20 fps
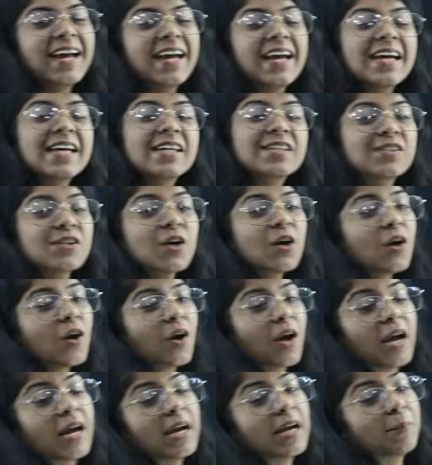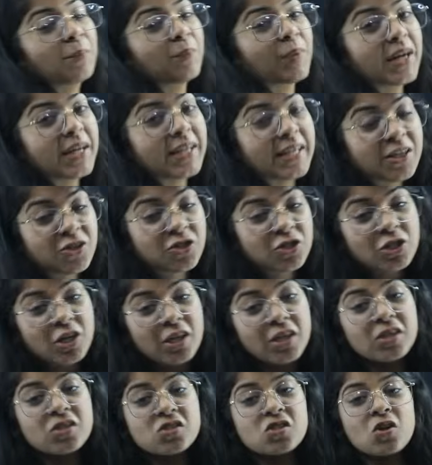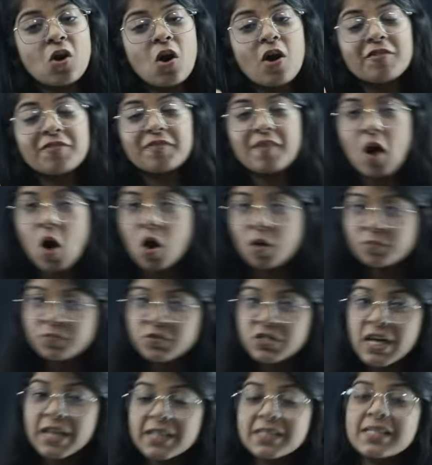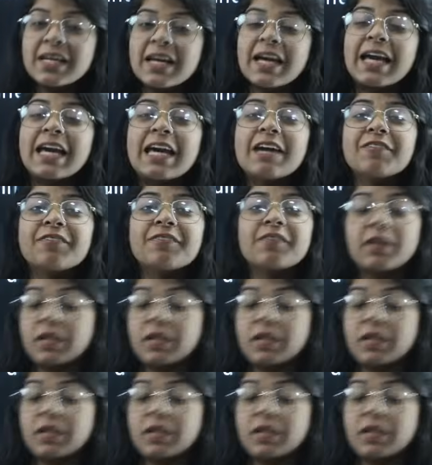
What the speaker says: So, predictions of objects, if